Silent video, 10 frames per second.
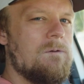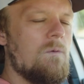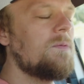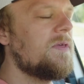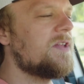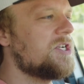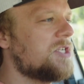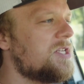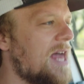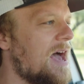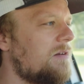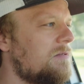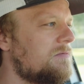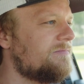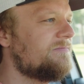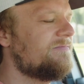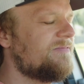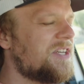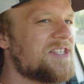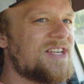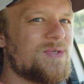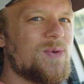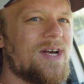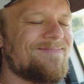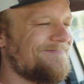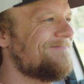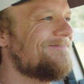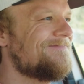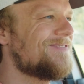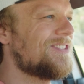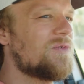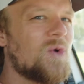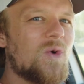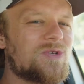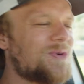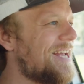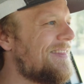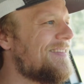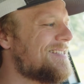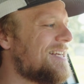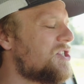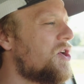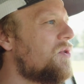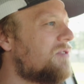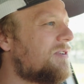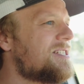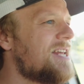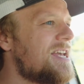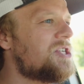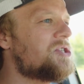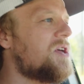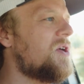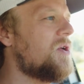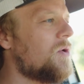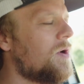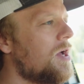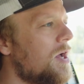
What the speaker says: We'll be the judge of that, because guess what? Of course we're getting this thing tuned for stage 2.